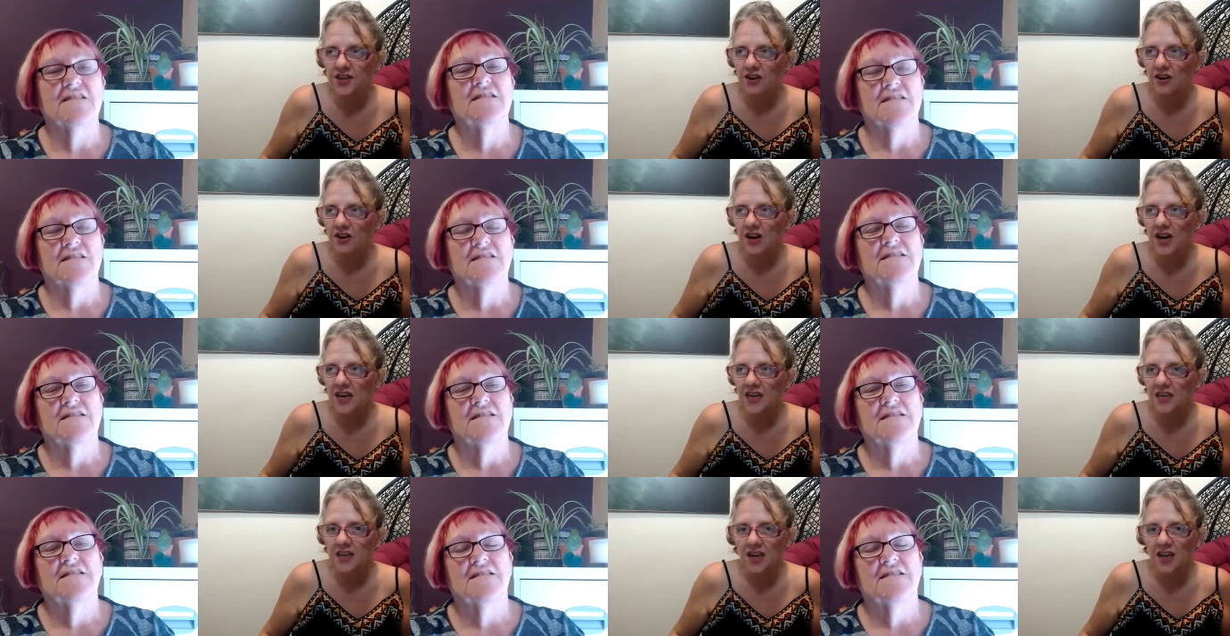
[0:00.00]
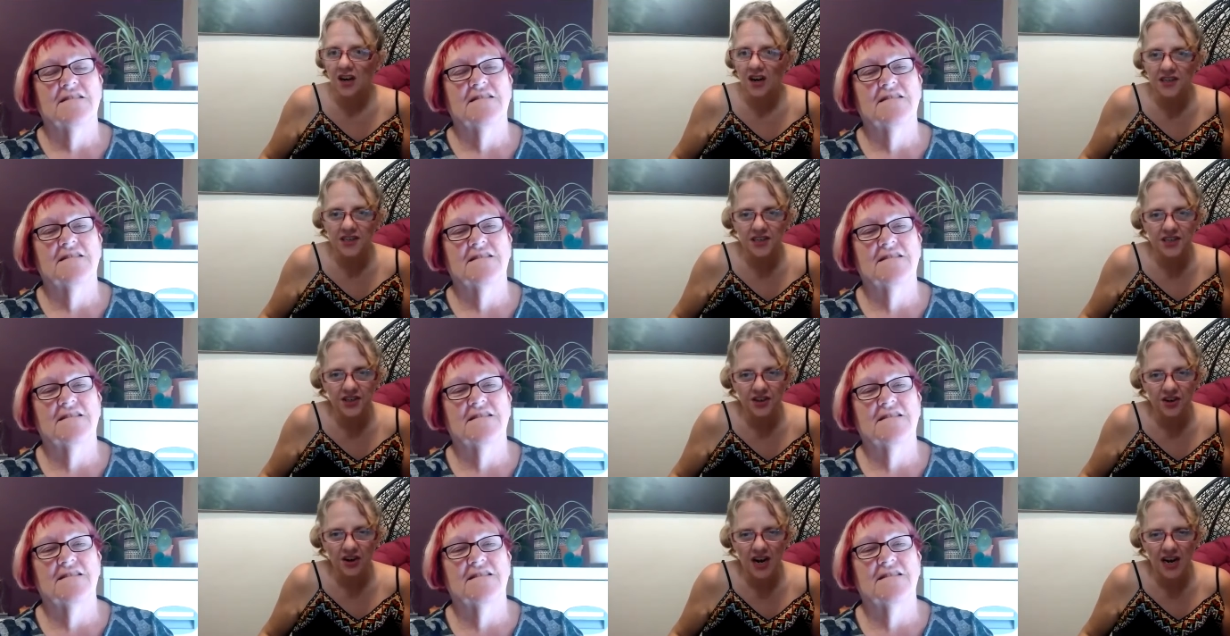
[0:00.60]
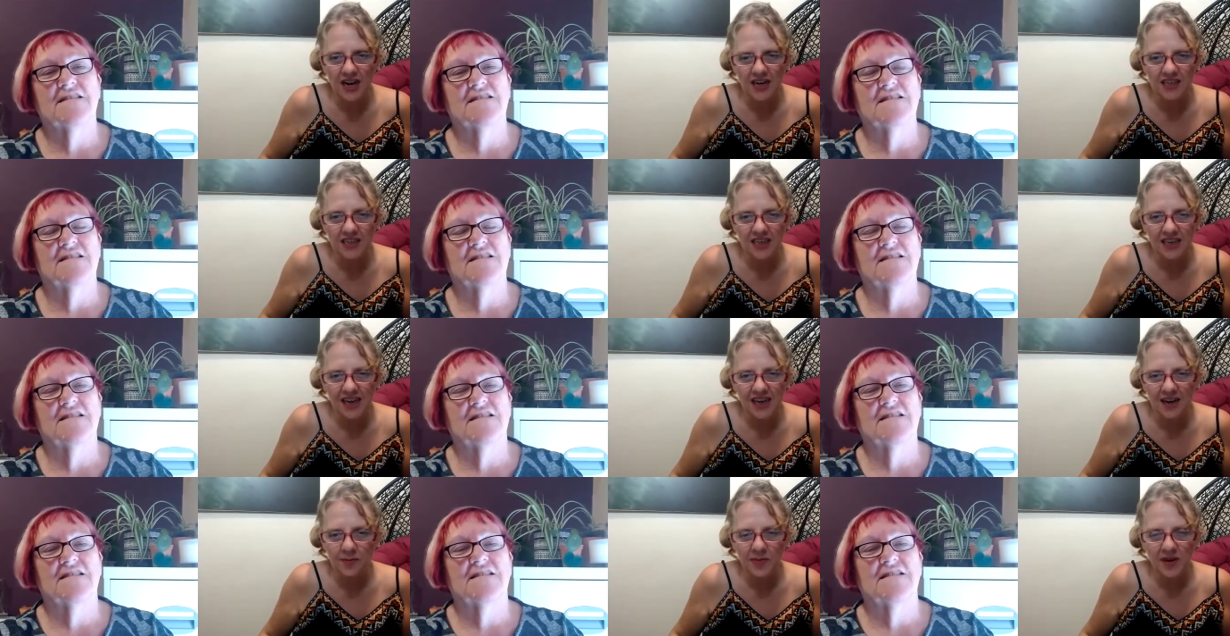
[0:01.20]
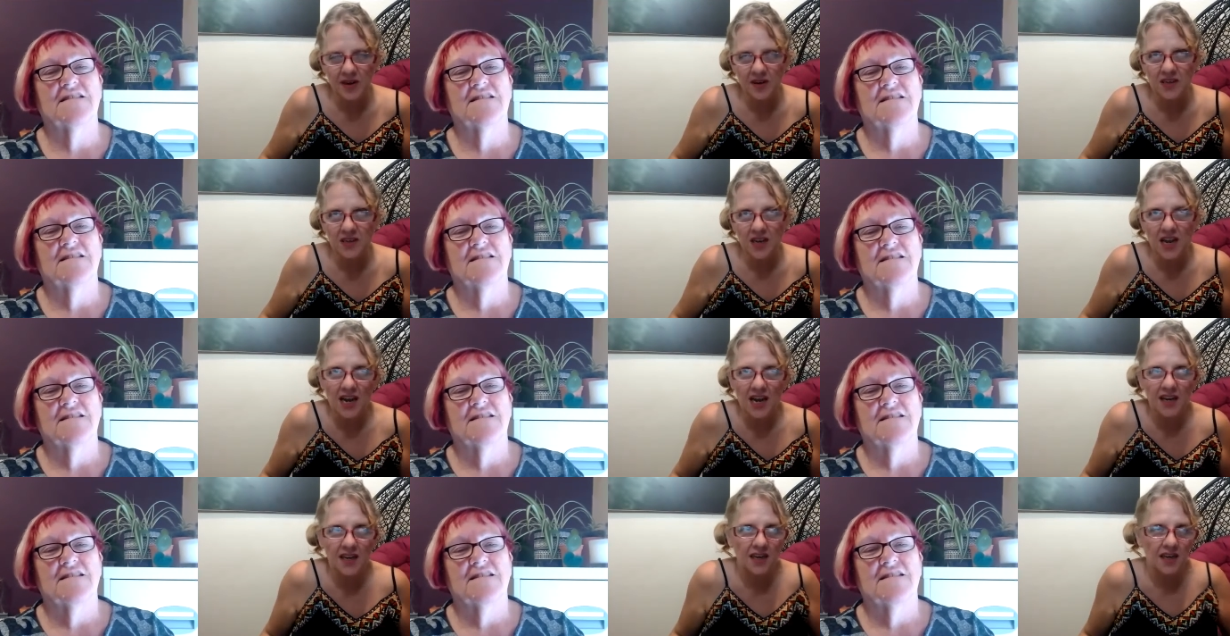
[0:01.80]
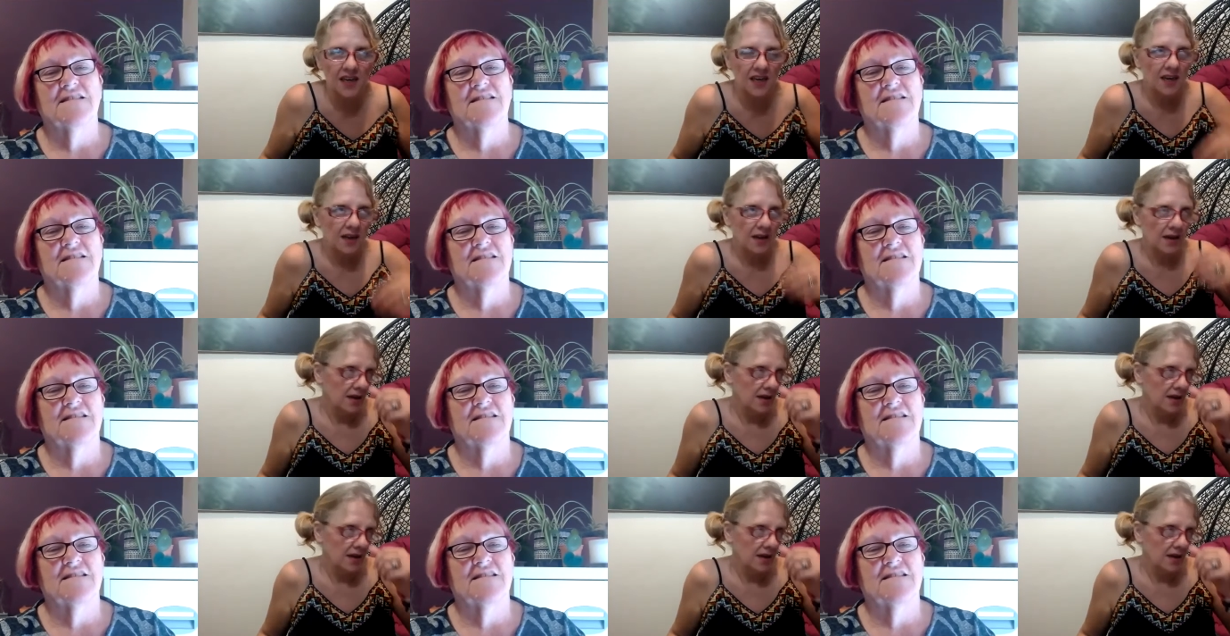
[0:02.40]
Speaker 1: start act, I'd start acting out because I hadn't.